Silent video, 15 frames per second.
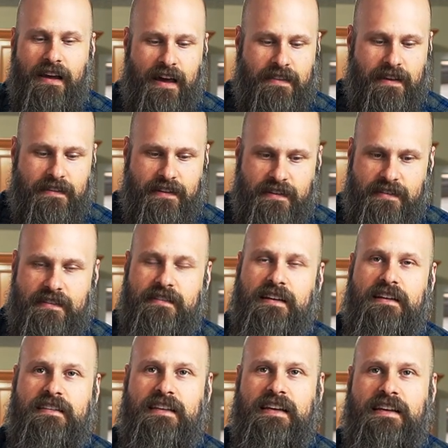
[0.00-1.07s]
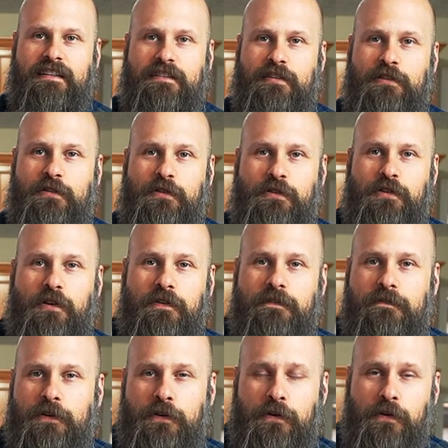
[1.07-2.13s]
and then this sticks into your
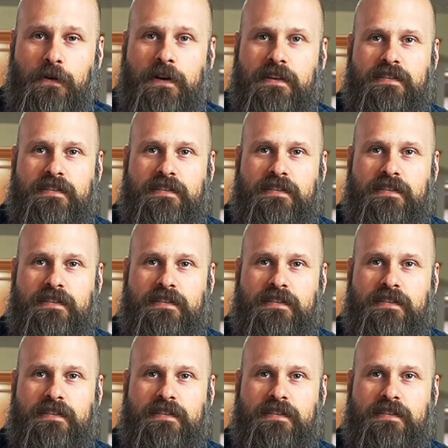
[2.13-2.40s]
food.